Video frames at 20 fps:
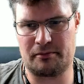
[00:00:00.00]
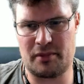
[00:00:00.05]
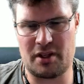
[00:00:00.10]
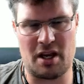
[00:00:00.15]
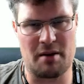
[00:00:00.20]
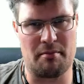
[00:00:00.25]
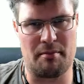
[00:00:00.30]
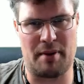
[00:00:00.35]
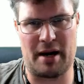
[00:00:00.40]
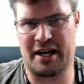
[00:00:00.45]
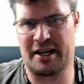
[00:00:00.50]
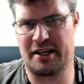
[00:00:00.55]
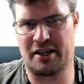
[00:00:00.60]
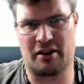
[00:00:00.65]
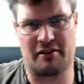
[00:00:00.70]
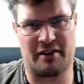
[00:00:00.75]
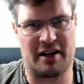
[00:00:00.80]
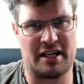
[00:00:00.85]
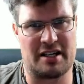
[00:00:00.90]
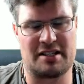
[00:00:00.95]
binding
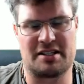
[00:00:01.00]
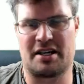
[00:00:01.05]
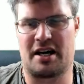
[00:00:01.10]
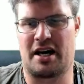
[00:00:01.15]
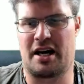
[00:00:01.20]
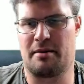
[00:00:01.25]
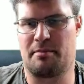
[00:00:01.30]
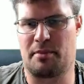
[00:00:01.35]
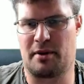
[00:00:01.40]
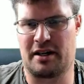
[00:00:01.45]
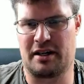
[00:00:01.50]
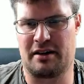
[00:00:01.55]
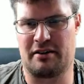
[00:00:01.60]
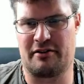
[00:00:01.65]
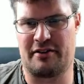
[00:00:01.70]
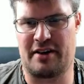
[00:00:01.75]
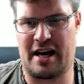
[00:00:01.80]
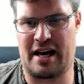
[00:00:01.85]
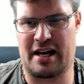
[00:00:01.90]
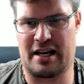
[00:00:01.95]
of any type or any
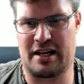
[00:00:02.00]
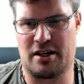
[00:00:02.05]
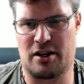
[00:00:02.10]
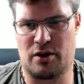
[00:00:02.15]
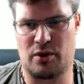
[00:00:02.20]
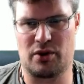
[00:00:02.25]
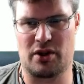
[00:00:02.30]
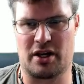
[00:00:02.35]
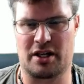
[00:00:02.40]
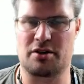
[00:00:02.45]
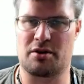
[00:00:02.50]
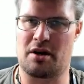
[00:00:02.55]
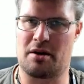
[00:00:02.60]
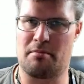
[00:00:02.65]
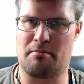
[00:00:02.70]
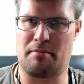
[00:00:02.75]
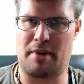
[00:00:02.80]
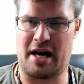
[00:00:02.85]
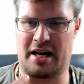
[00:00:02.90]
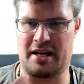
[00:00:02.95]
value that you
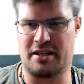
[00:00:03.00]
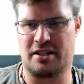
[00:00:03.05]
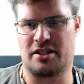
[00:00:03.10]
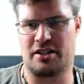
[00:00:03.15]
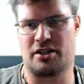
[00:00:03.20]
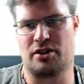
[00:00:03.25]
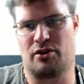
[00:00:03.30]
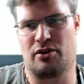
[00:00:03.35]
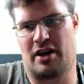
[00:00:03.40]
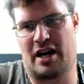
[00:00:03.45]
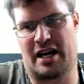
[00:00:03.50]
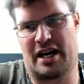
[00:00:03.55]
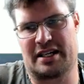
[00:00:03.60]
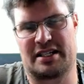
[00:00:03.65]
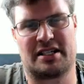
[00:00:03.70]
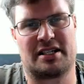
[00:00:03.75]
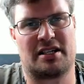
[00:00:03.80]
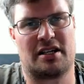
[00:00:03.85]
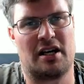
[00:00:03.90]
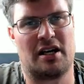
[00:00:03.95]
can bind to
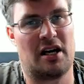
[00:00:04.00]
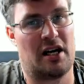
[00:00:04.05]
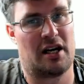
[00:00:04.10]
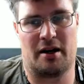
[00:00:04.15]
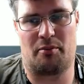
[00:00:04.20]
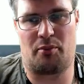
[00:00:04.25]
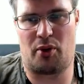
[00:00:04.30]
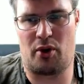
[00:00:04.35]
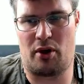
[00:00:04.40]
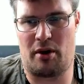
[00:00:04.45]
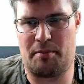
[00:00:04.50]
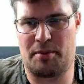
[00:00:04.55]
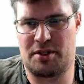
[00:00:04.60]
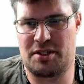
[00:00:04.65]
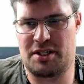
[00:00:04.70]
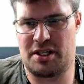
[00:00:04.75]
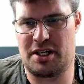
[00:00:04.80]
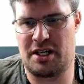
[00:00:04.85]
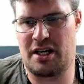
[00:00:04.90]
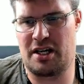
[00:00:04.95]
that
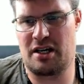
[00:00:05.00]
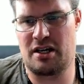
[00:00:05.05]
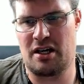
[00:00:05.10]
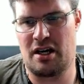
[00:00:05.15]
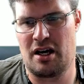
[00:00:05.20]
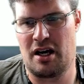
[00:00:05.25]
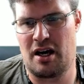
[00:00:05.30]
property.